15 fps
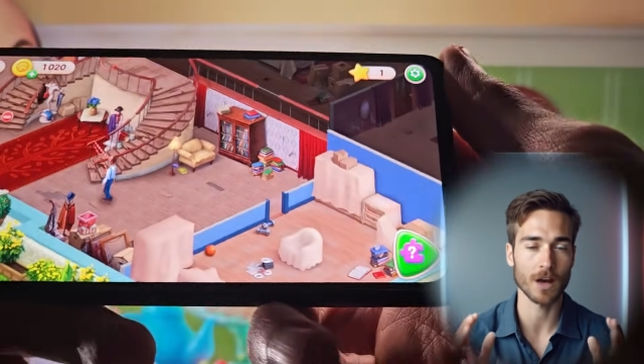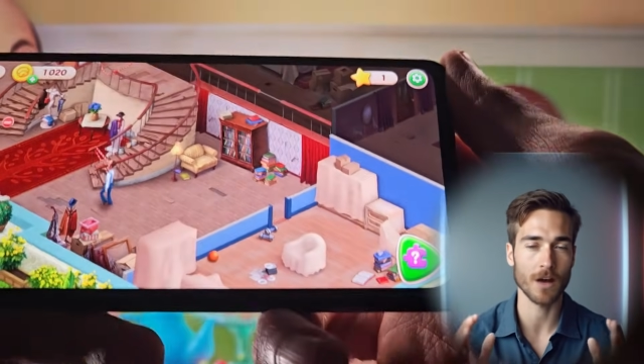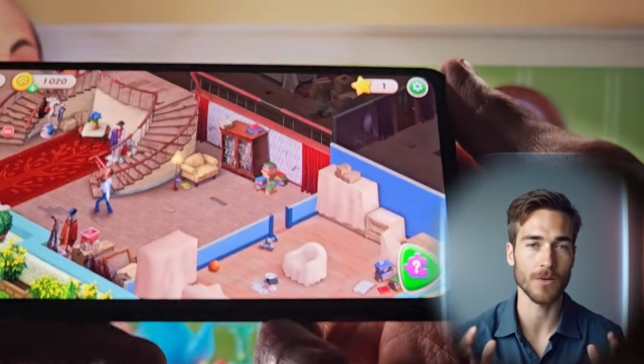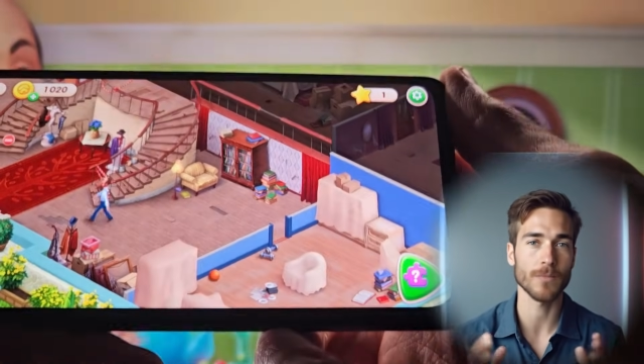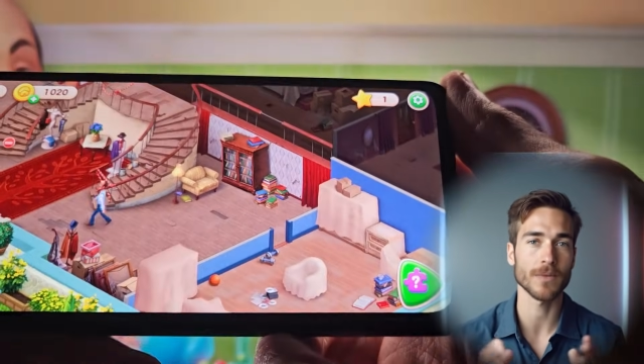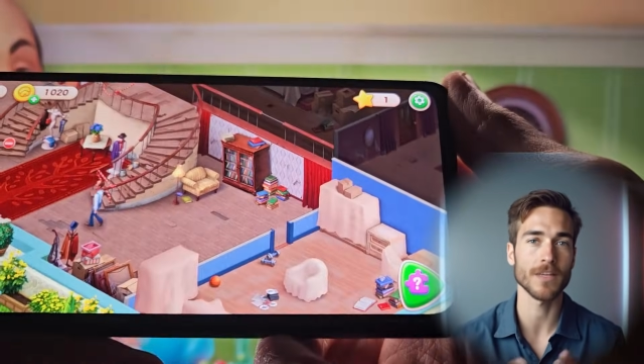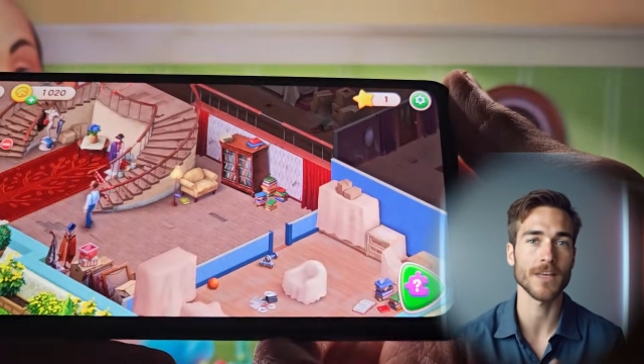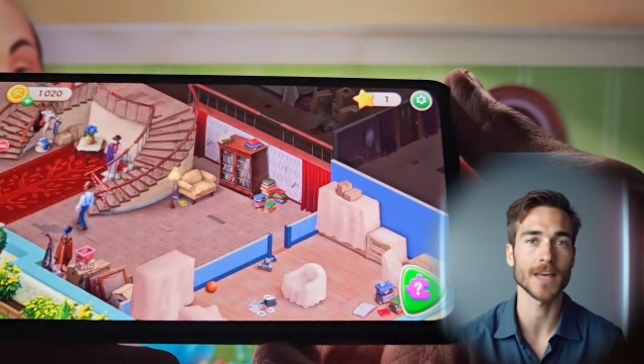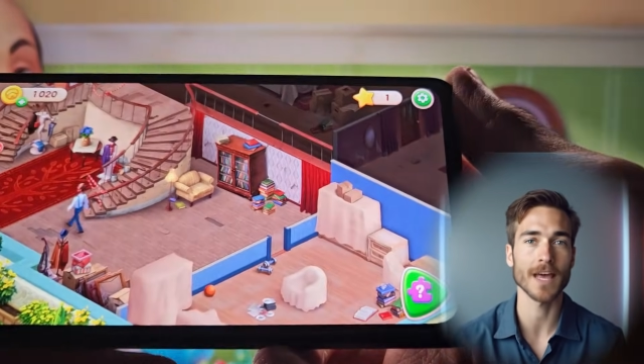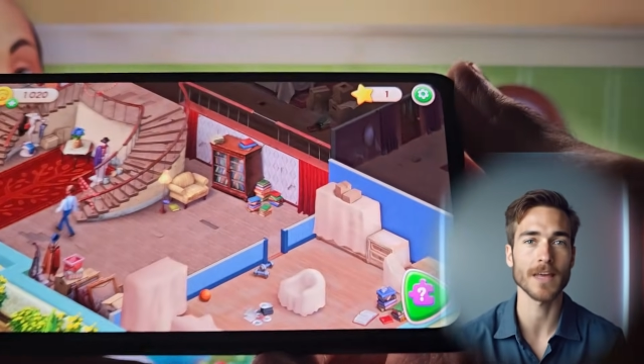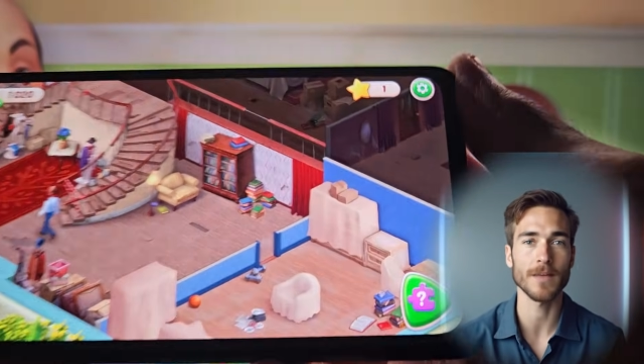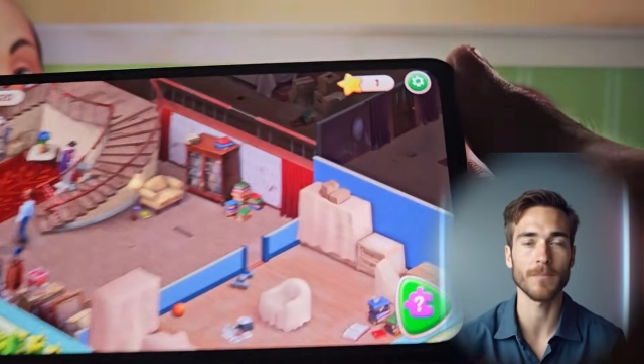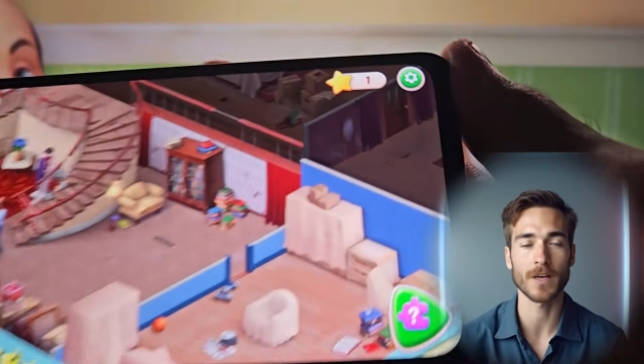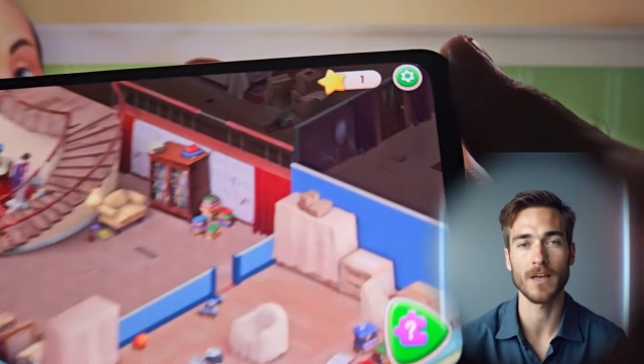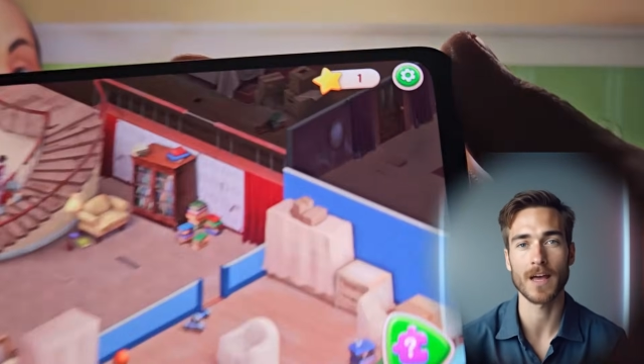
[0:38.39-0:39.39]
Open the
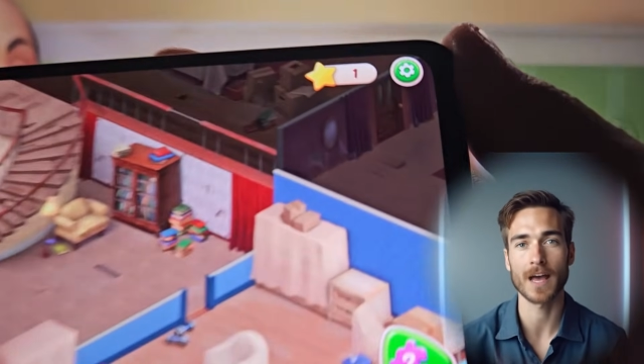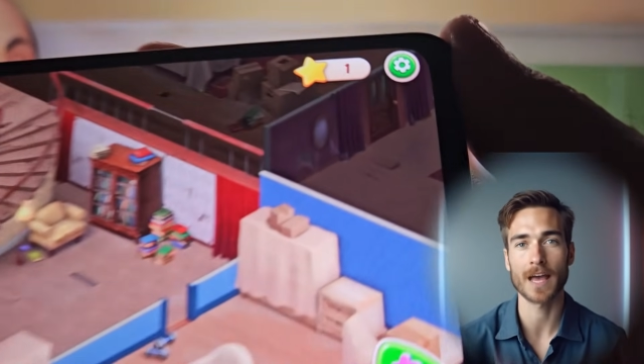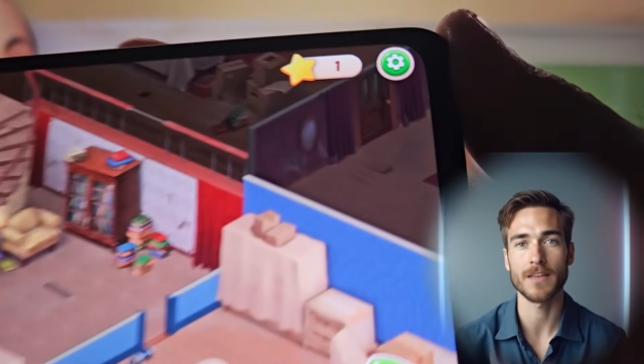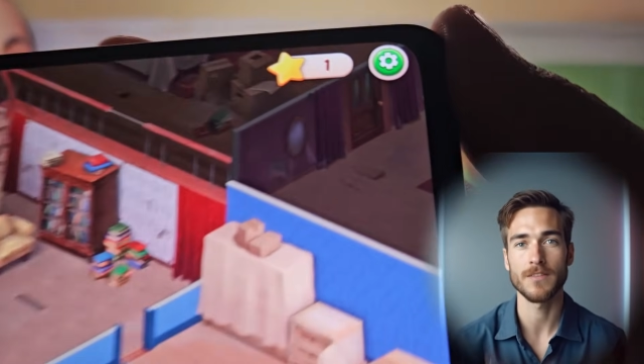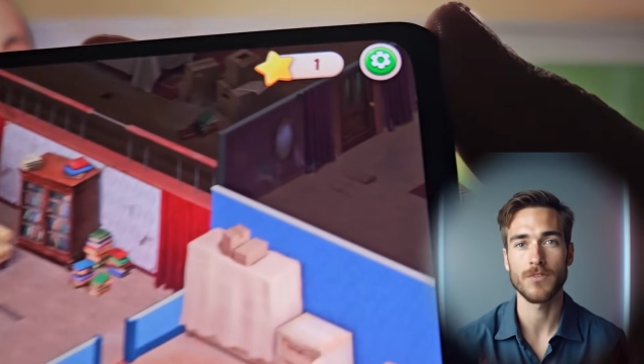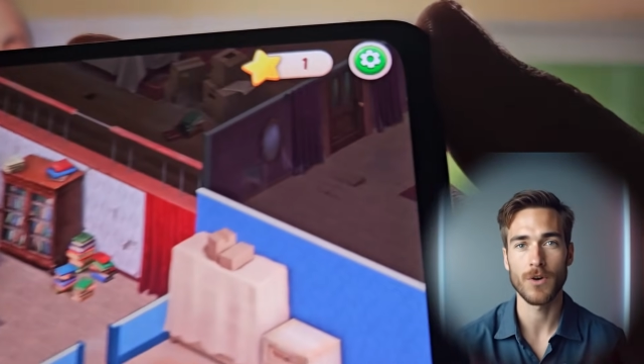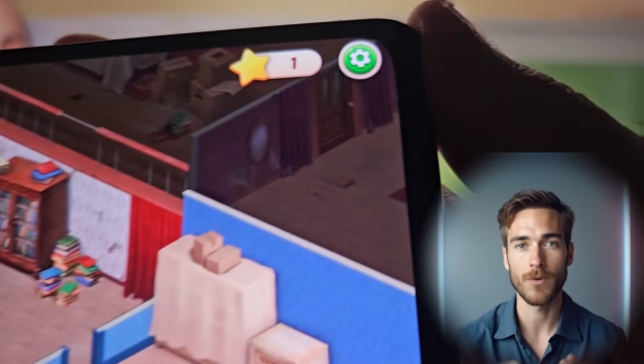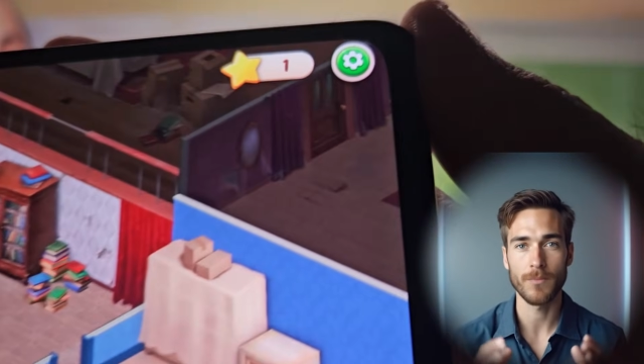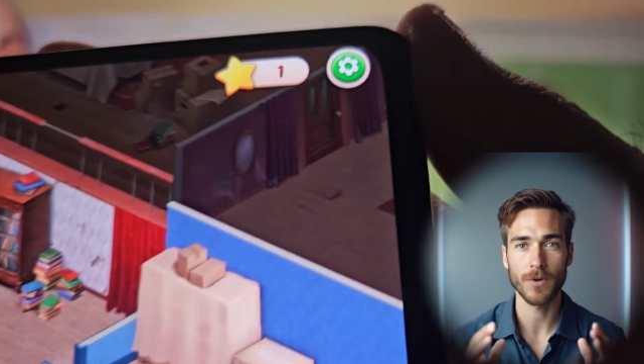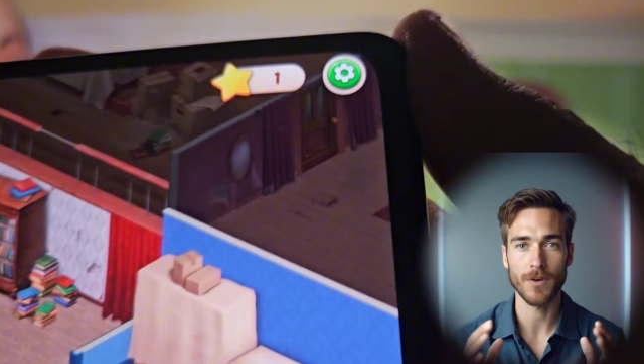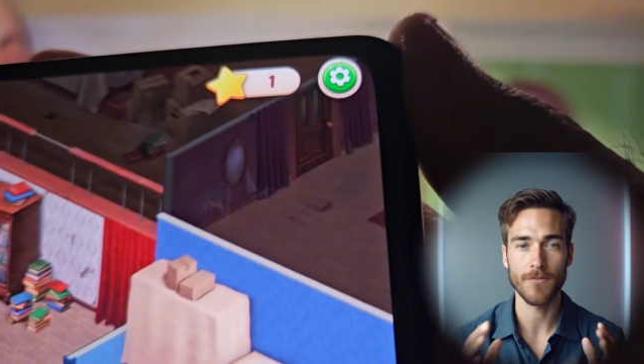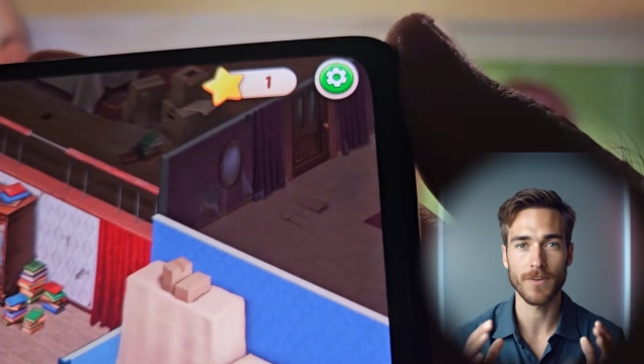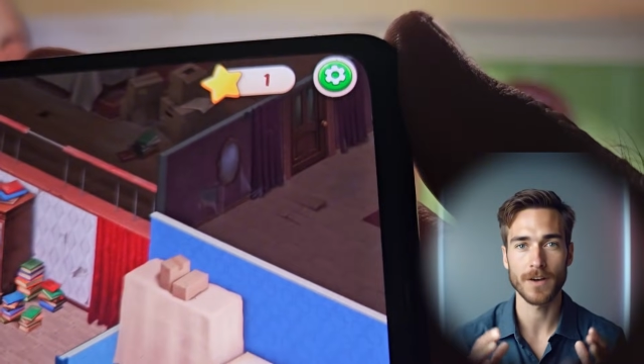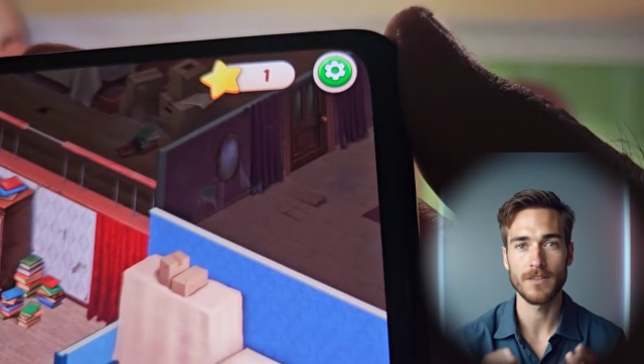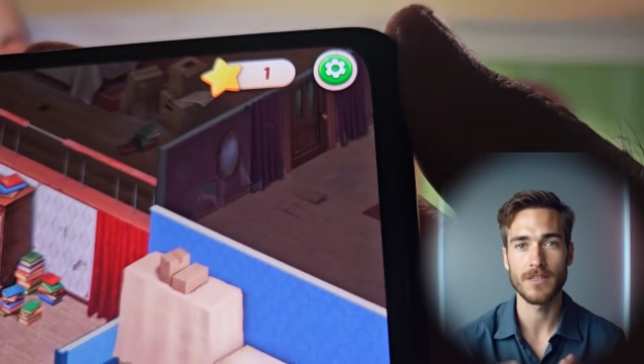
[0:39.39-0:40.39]
game, head to your
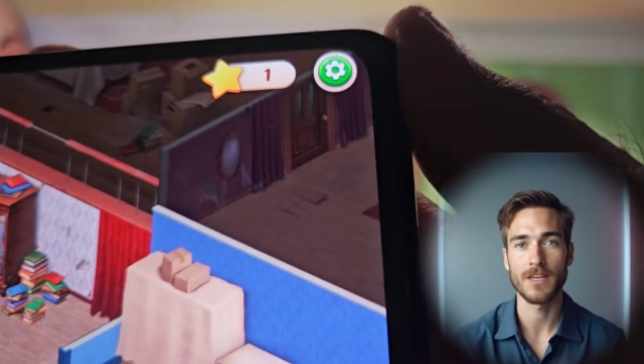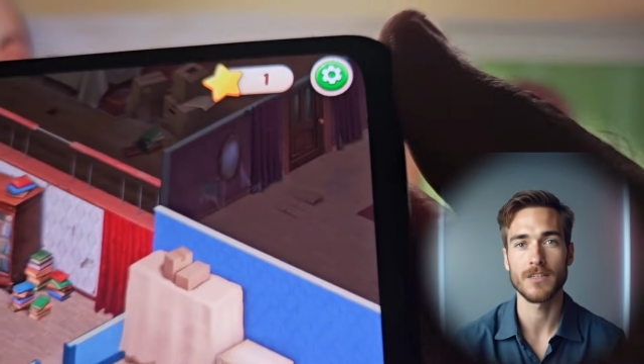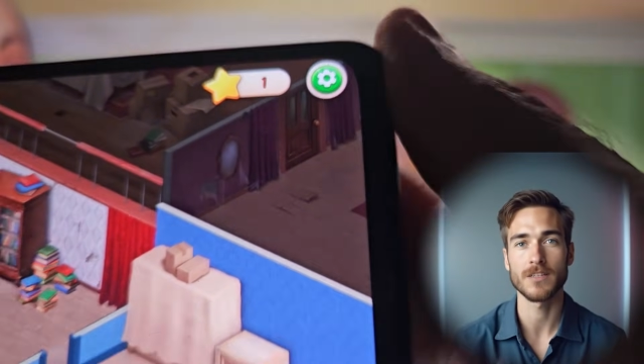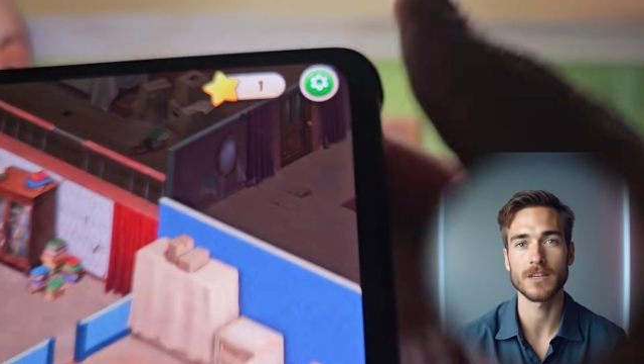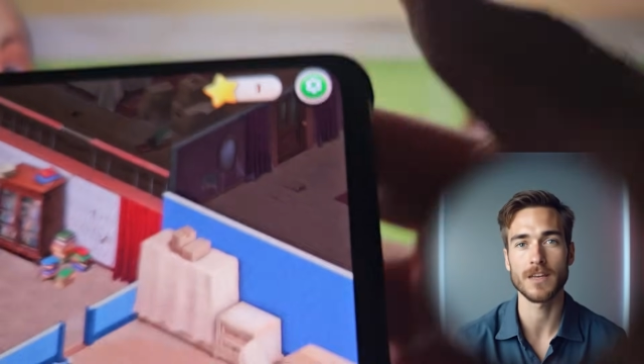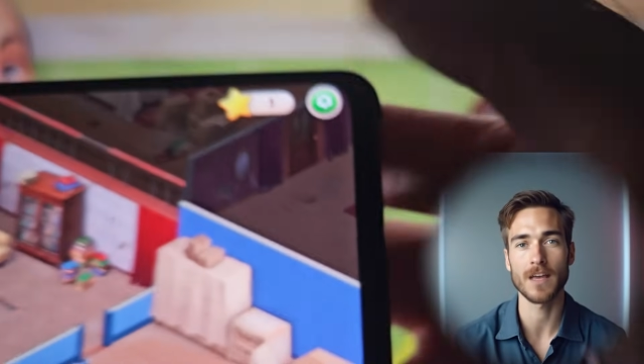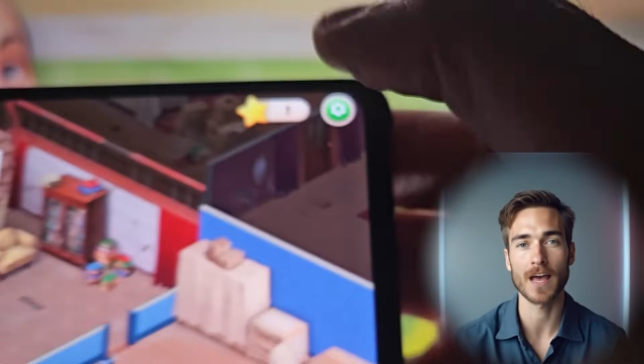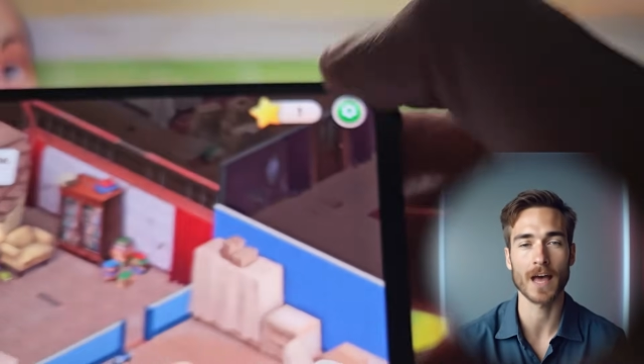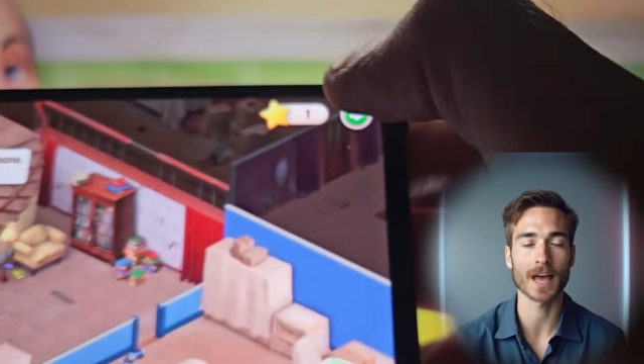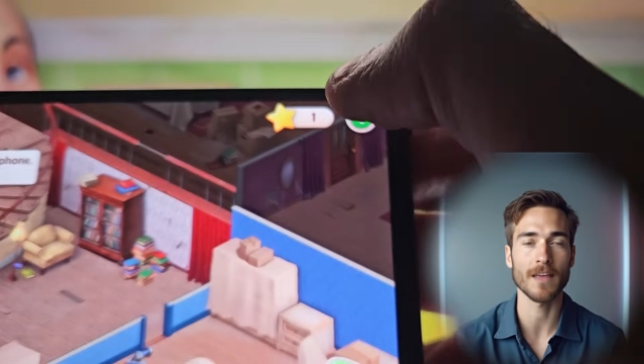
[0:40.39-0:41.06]
profile section,